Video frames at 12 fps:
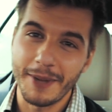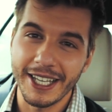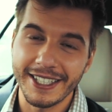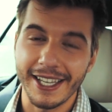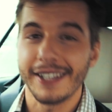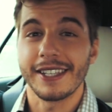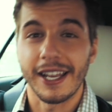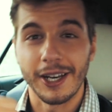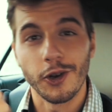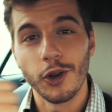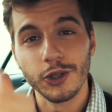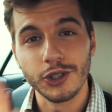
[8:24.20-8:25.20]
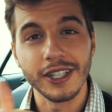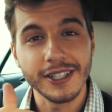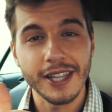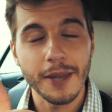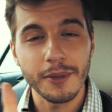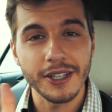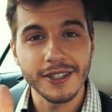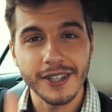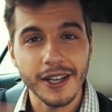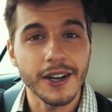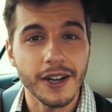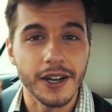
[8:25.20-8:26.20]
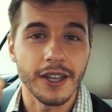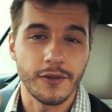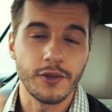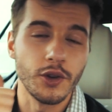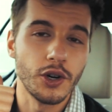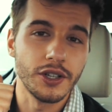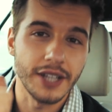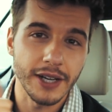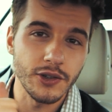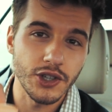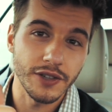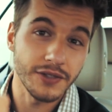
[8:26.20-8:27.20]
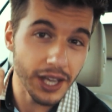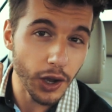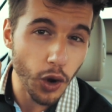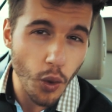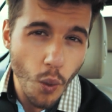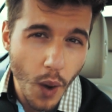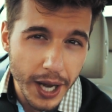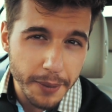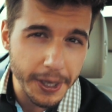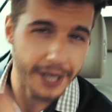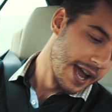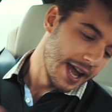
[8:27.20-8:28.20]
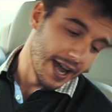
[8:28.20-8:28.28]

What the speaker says: makes sense, and it also unstabilizes the car if you're downshifting quite a bit.